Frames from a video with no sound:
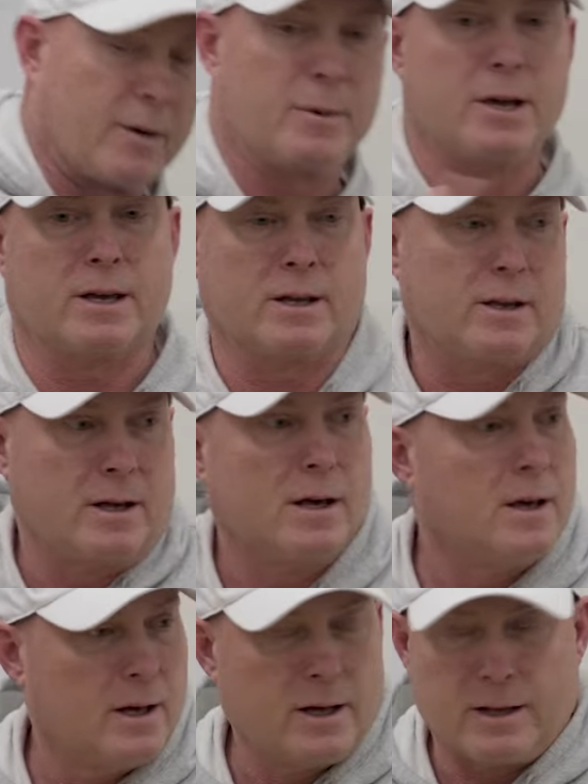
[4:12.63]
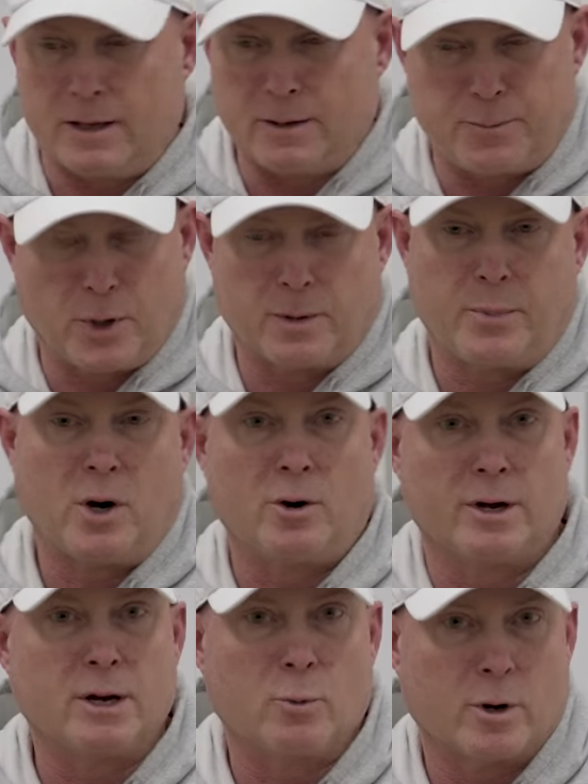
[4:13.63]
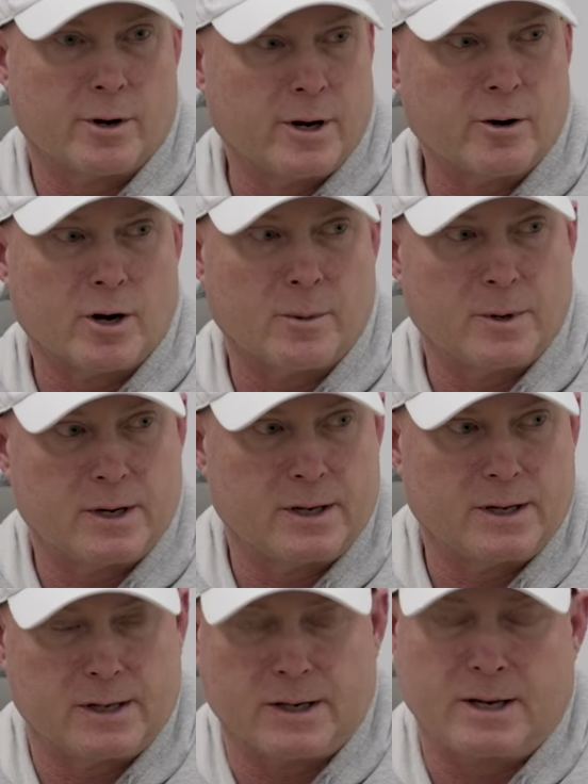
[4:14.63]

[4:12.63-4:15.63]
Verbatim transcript: I mean, he can you put a ball anywhere near him, and it,